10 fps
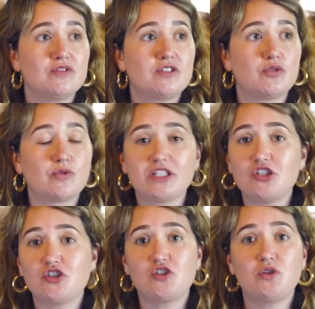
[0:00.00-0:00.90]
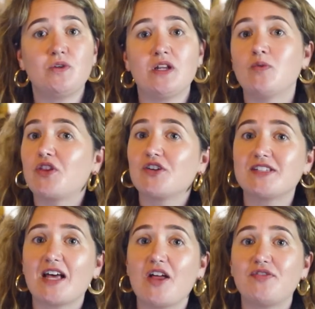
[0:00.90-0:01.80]
to really just tune in with
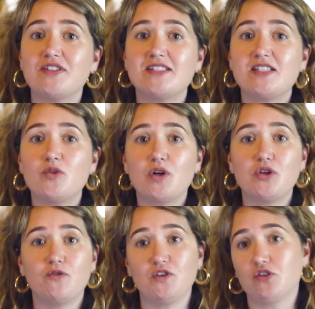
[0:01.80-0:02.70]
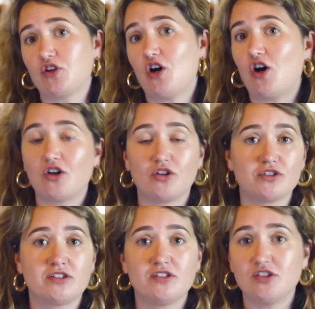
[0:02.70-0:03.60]
yourself and see what you feel
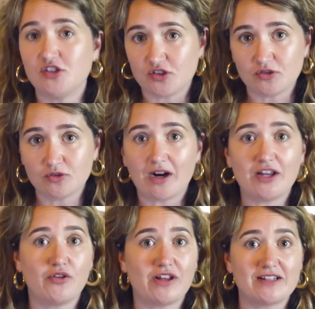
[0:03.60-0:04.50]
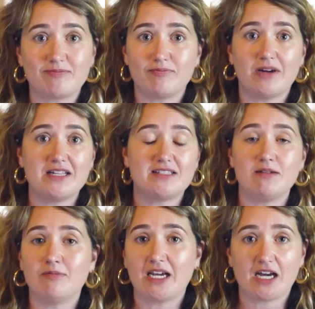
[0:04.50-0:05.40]
called to do. I know that might
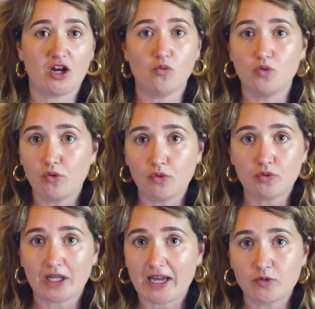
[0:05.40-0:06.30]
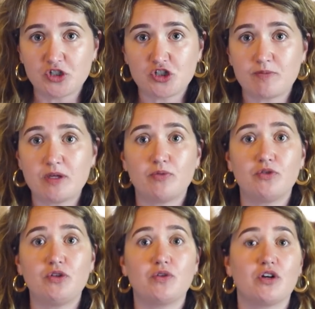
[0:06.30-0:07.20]
seem like kind of woo-woo language to
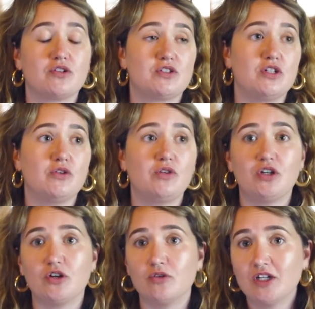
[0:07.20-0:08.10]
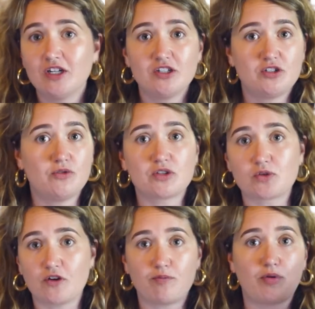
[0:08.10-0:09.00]
people. You can also, do the
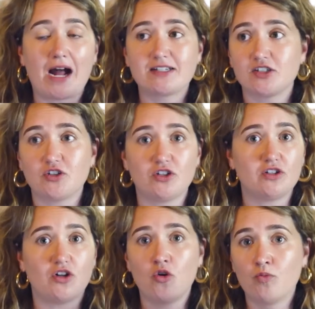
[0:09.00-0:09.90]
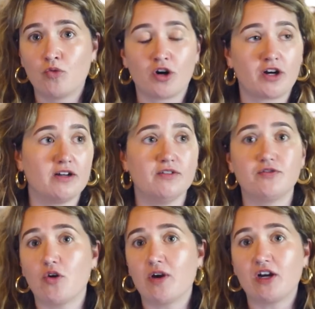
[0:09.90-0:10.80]
sort of practical homework of
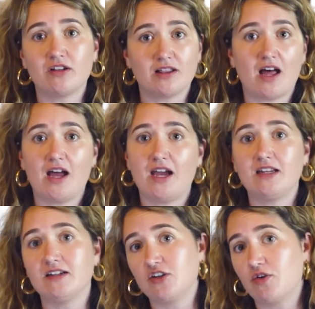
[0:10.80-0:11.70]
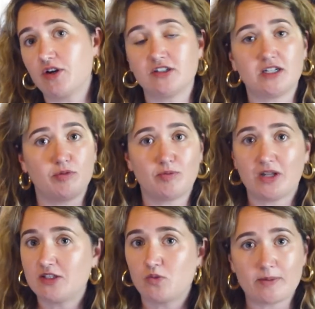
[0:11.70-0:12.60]
going online and going on
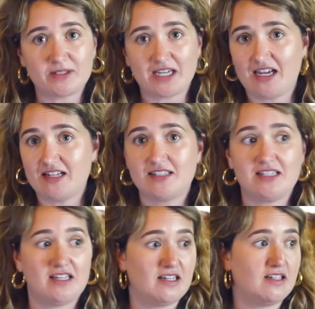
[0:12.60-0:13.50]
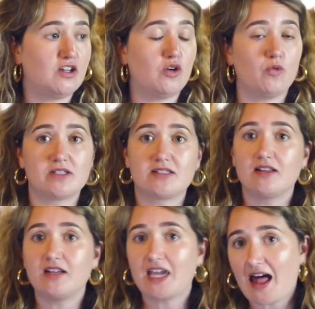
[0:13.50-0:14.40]
DoubleBlind's website and seeing, what's the
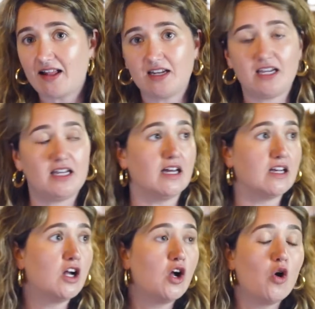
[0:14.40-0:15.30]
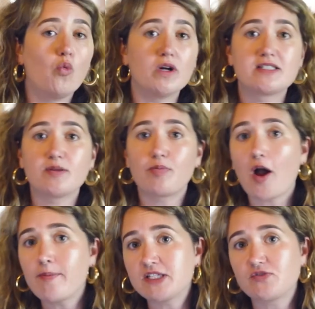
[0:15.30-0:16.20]
legality and what's the
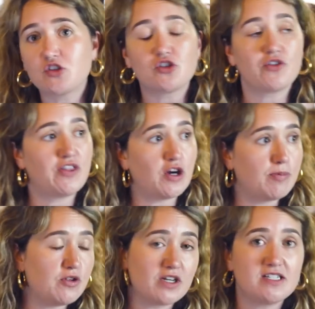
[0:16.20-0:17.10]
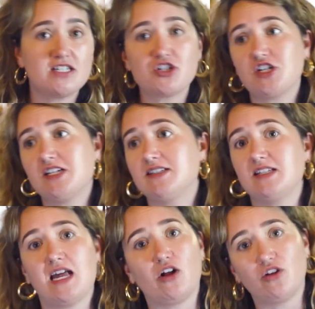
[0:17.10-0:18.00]
promise for certain therapeutic conditions
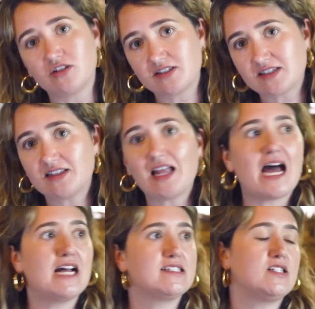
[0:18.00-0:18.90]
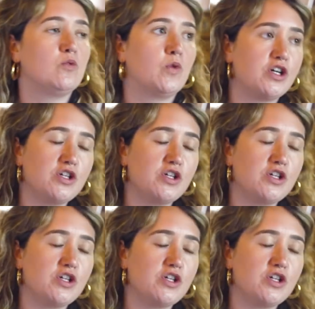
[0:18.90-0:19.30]
and how long does it last and where